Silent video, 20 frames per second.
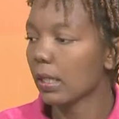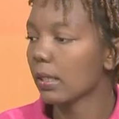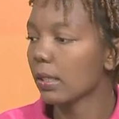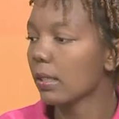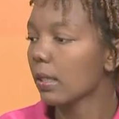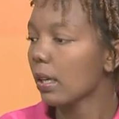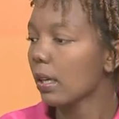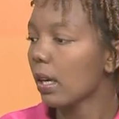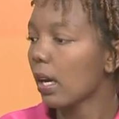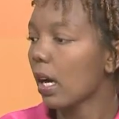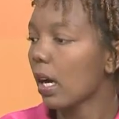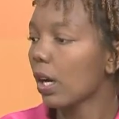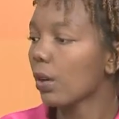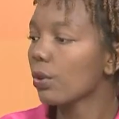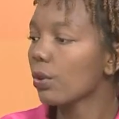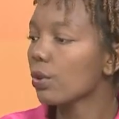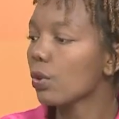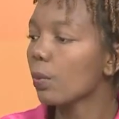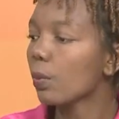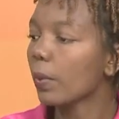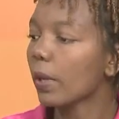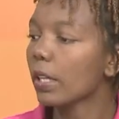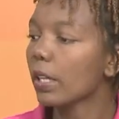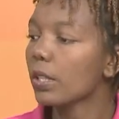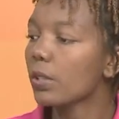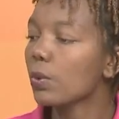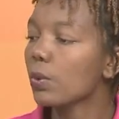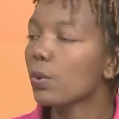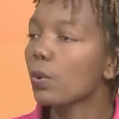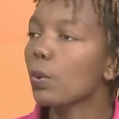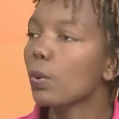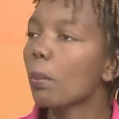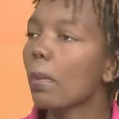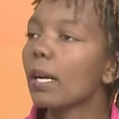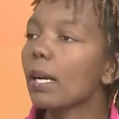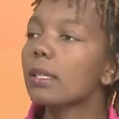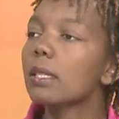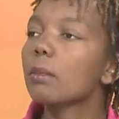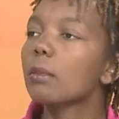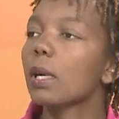tiles? How do you play to
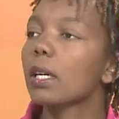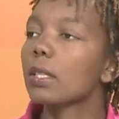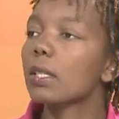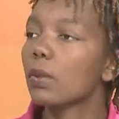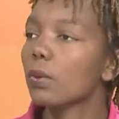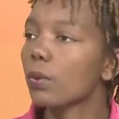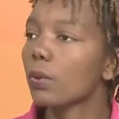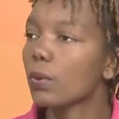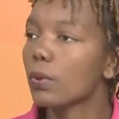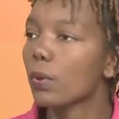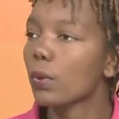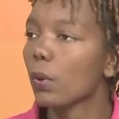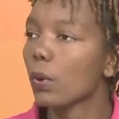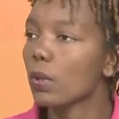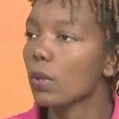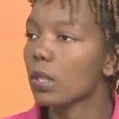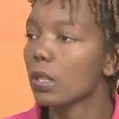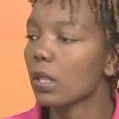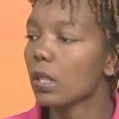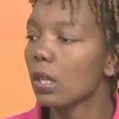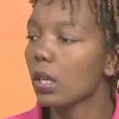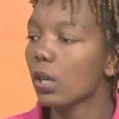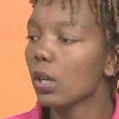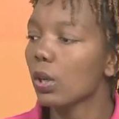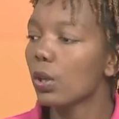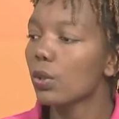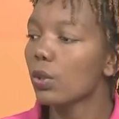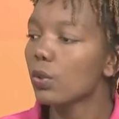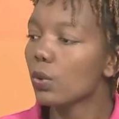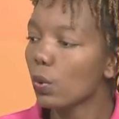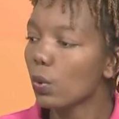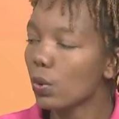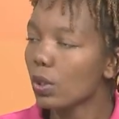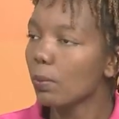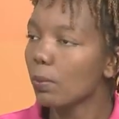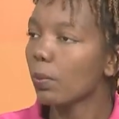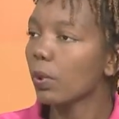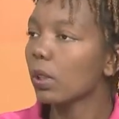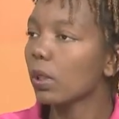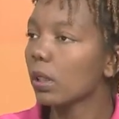maximize on those scores? So
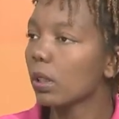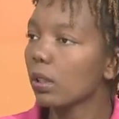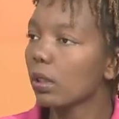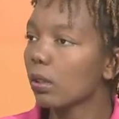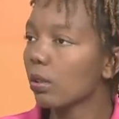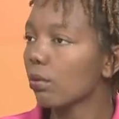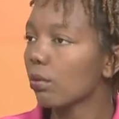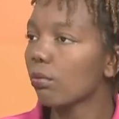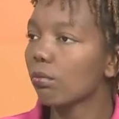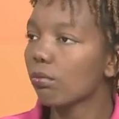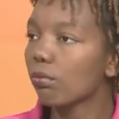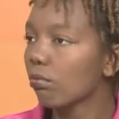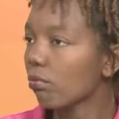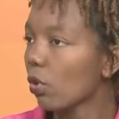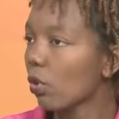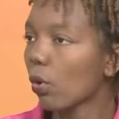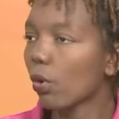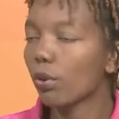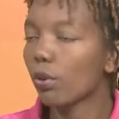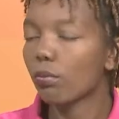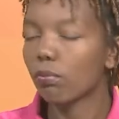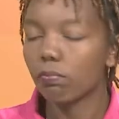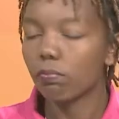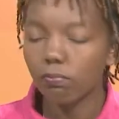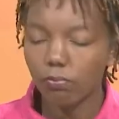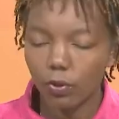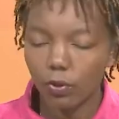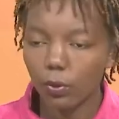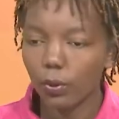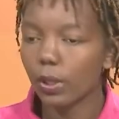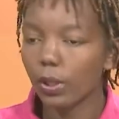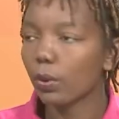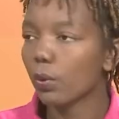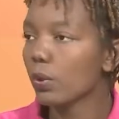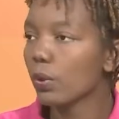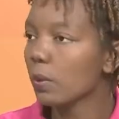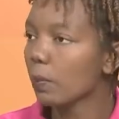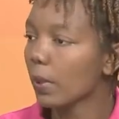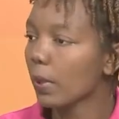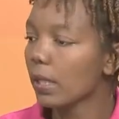building or doing
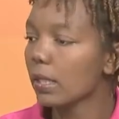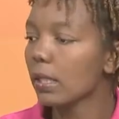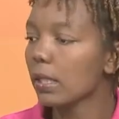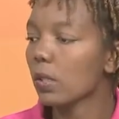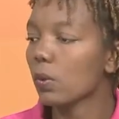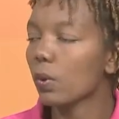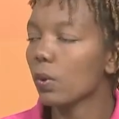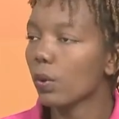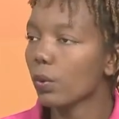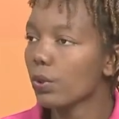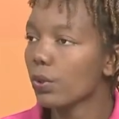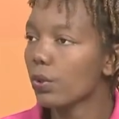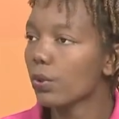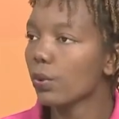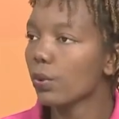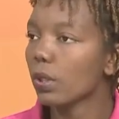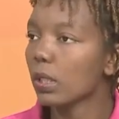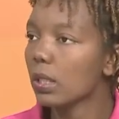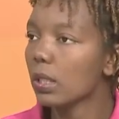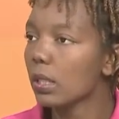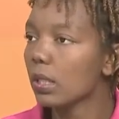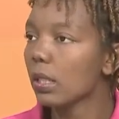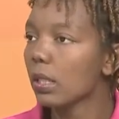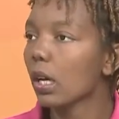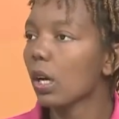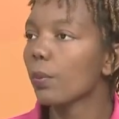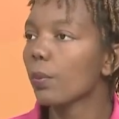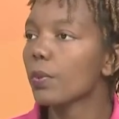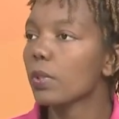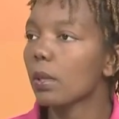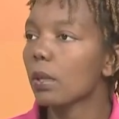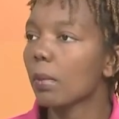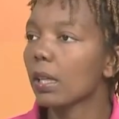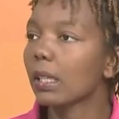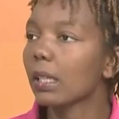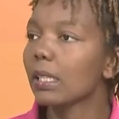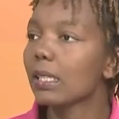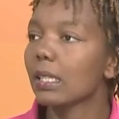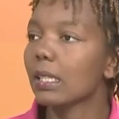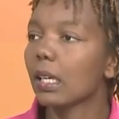those spaces with those students helps them
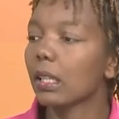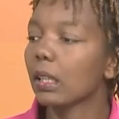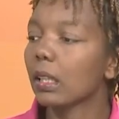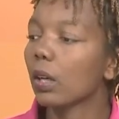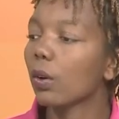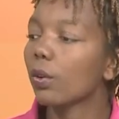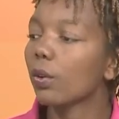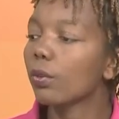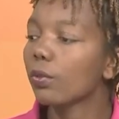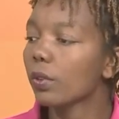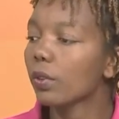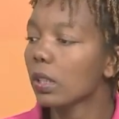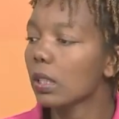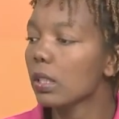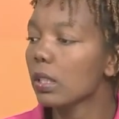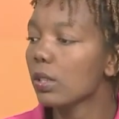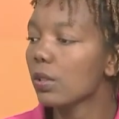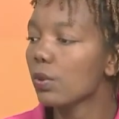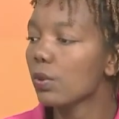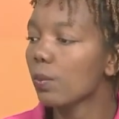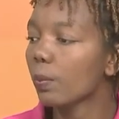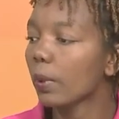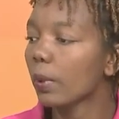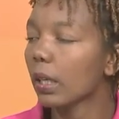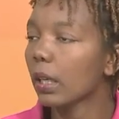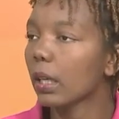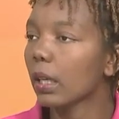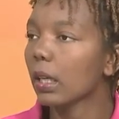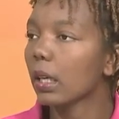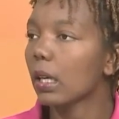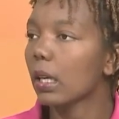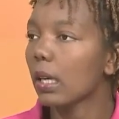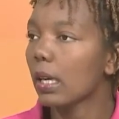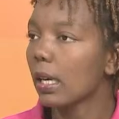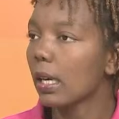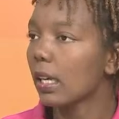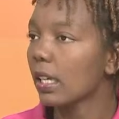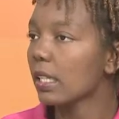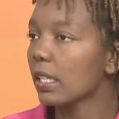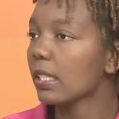at least get the confidence to play
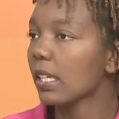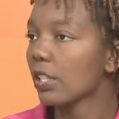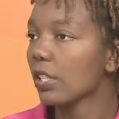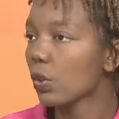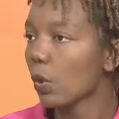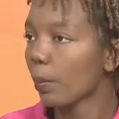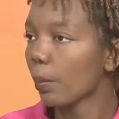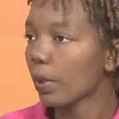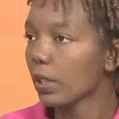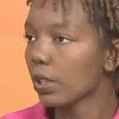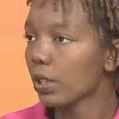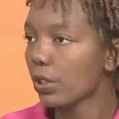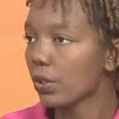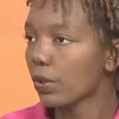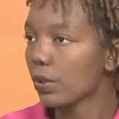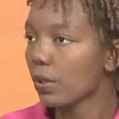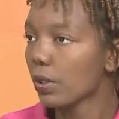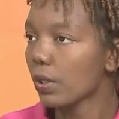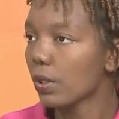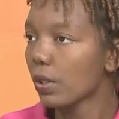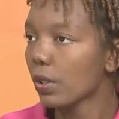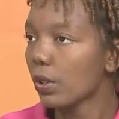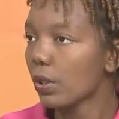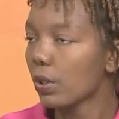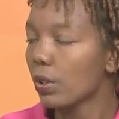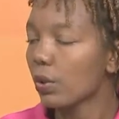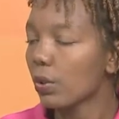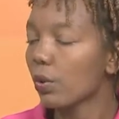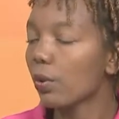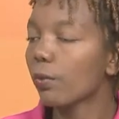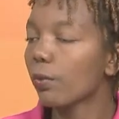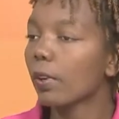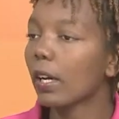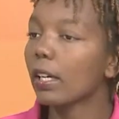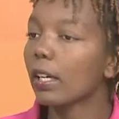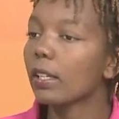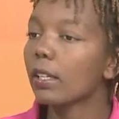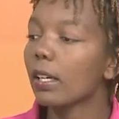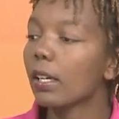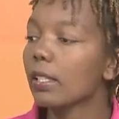in such competitions. You'll
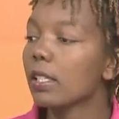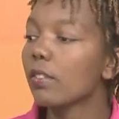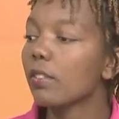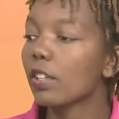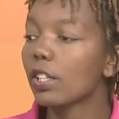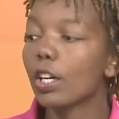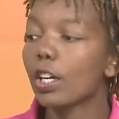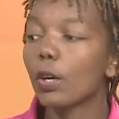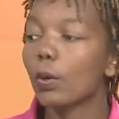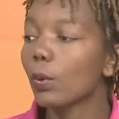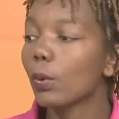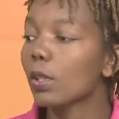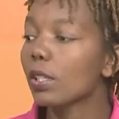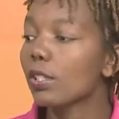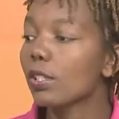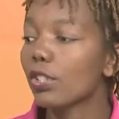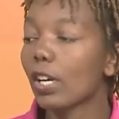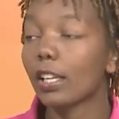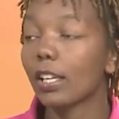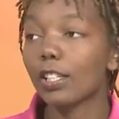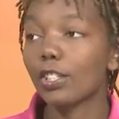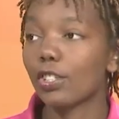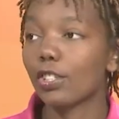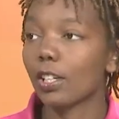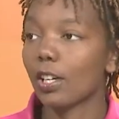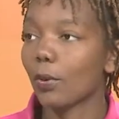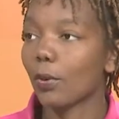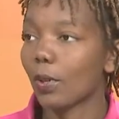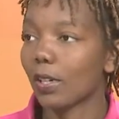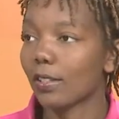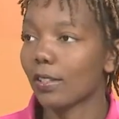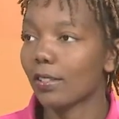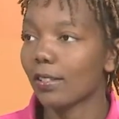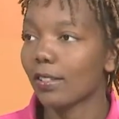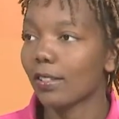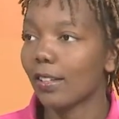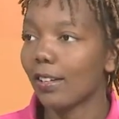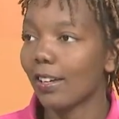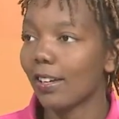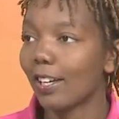find a 7-year-old challenging a word,
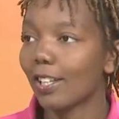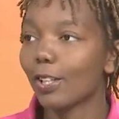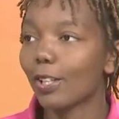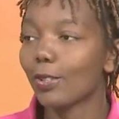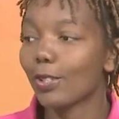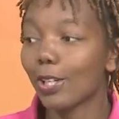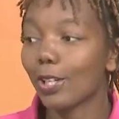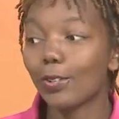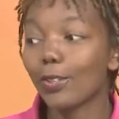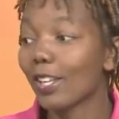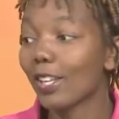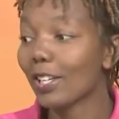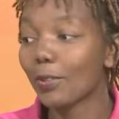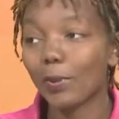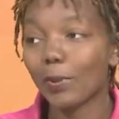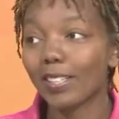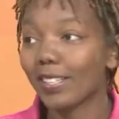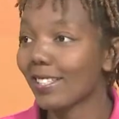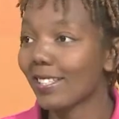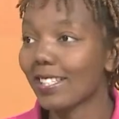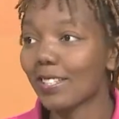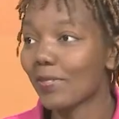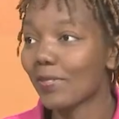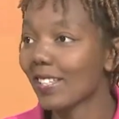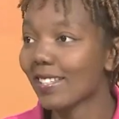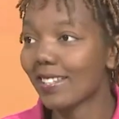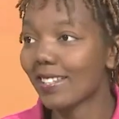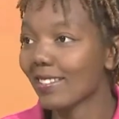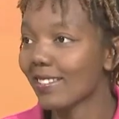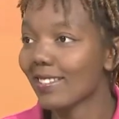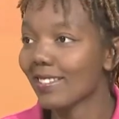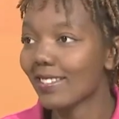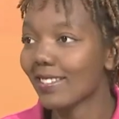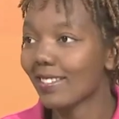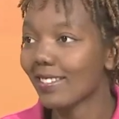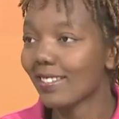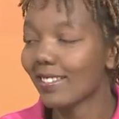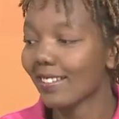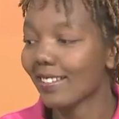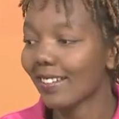and they'll tell you that word doesn't make
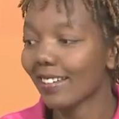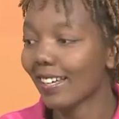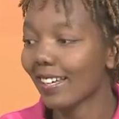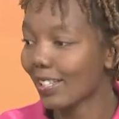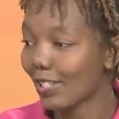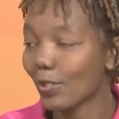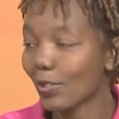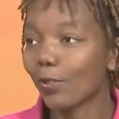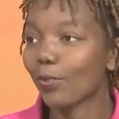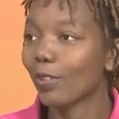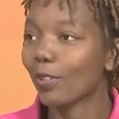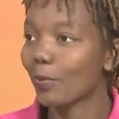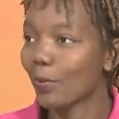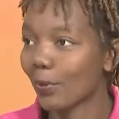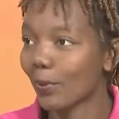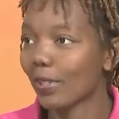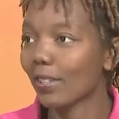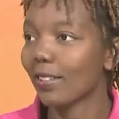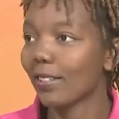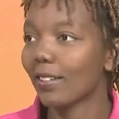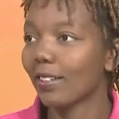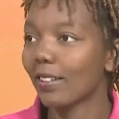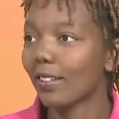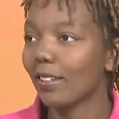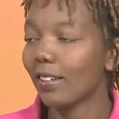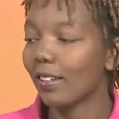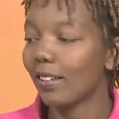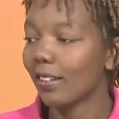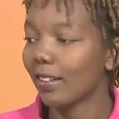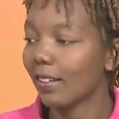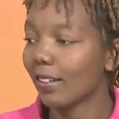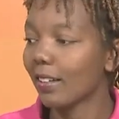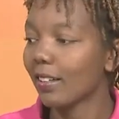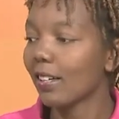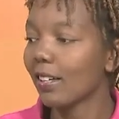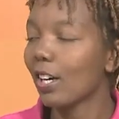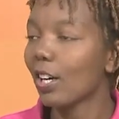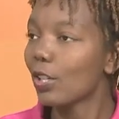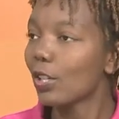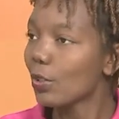sense. Get it off the board.
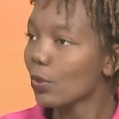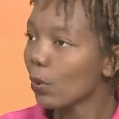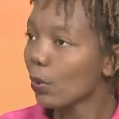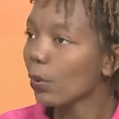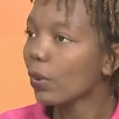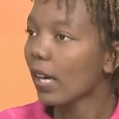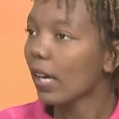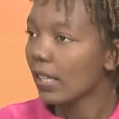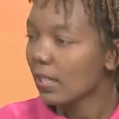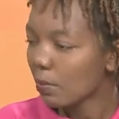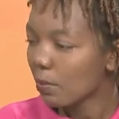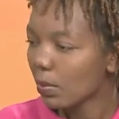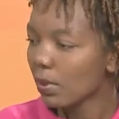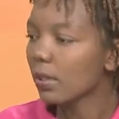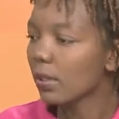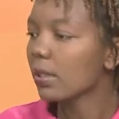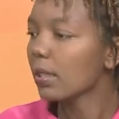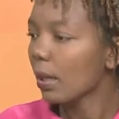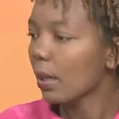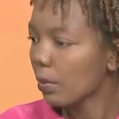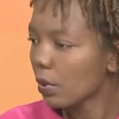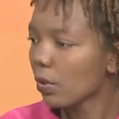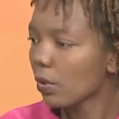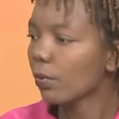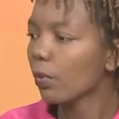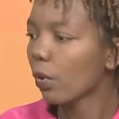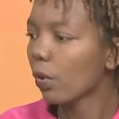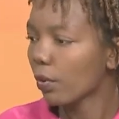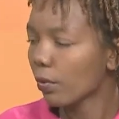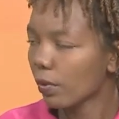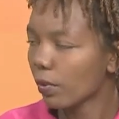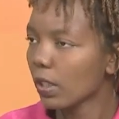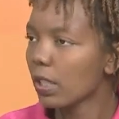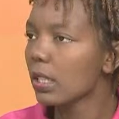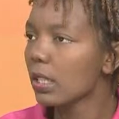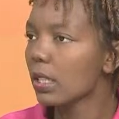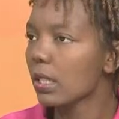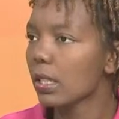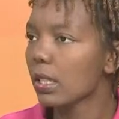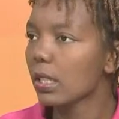Yeah? So that builds a bit of
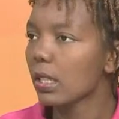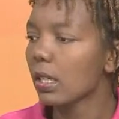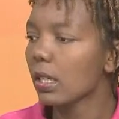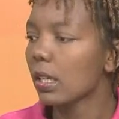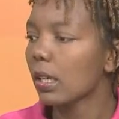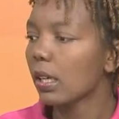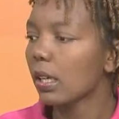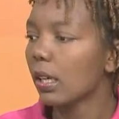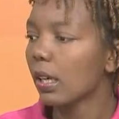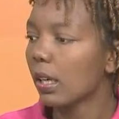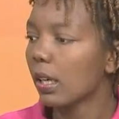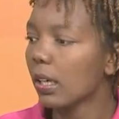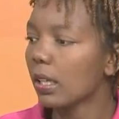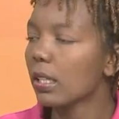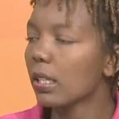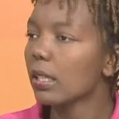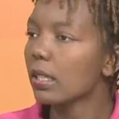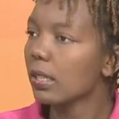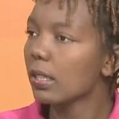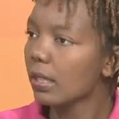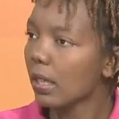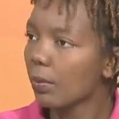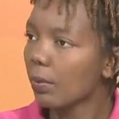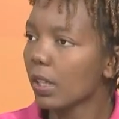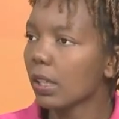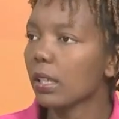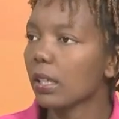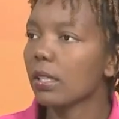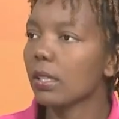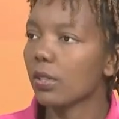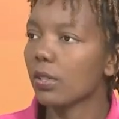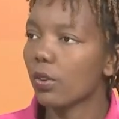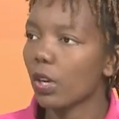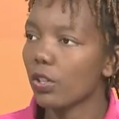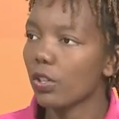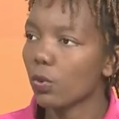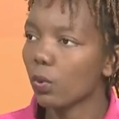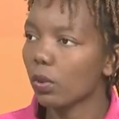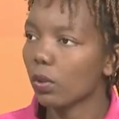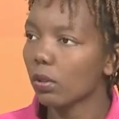confidence, and it's something that is
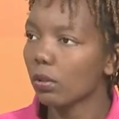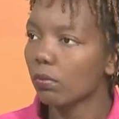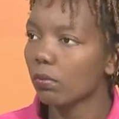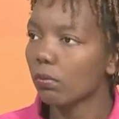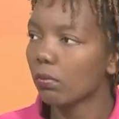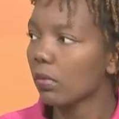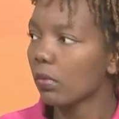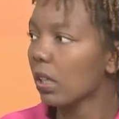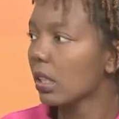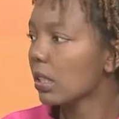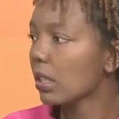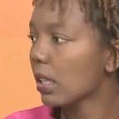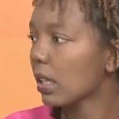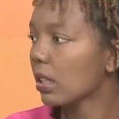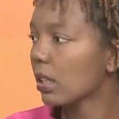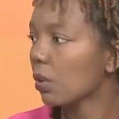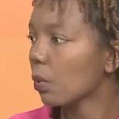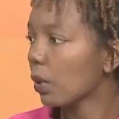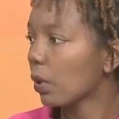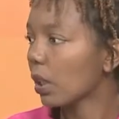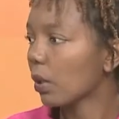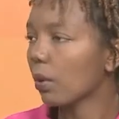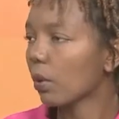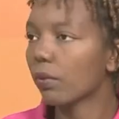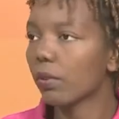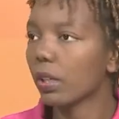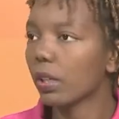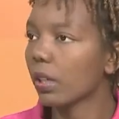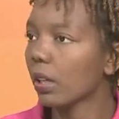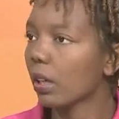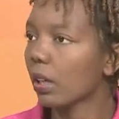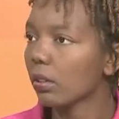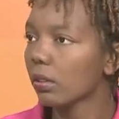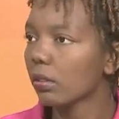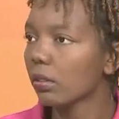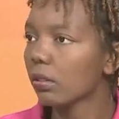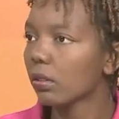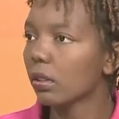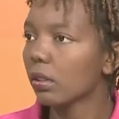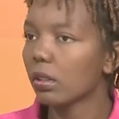gradual. They started when they were very
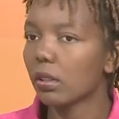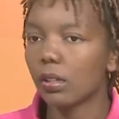young.